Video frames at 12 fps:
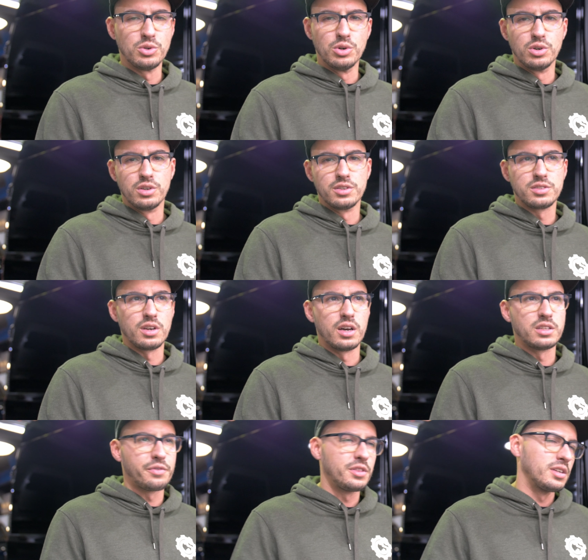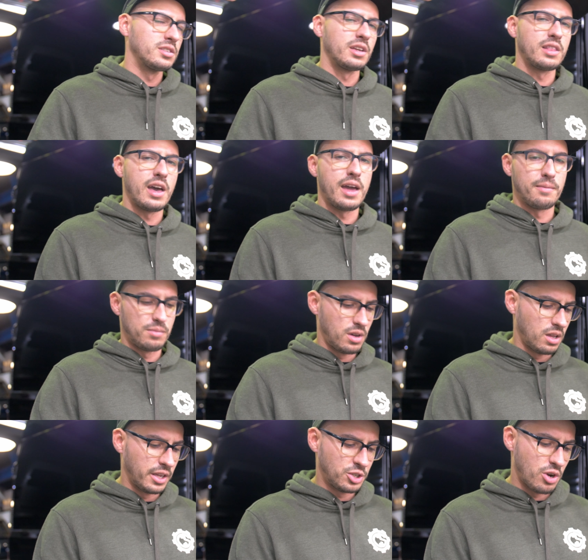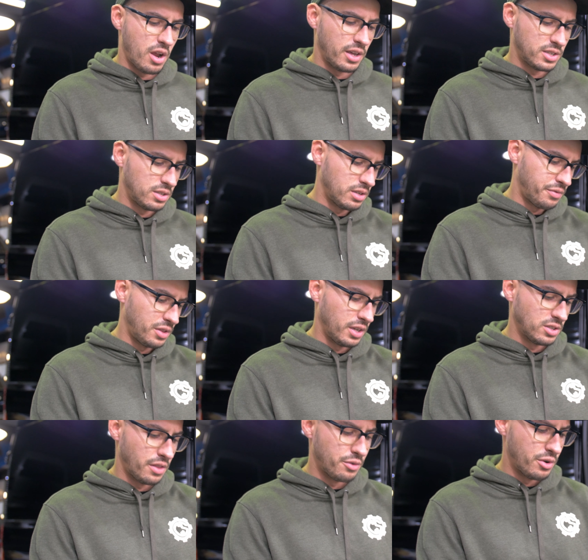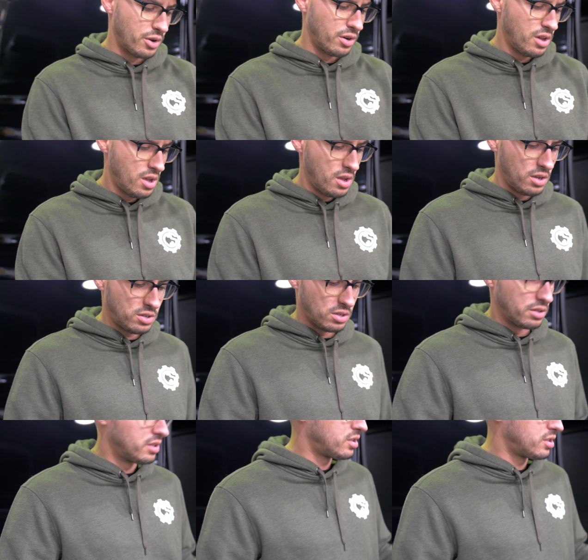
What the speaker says: tools, different things like that, electronics and different things on the road. So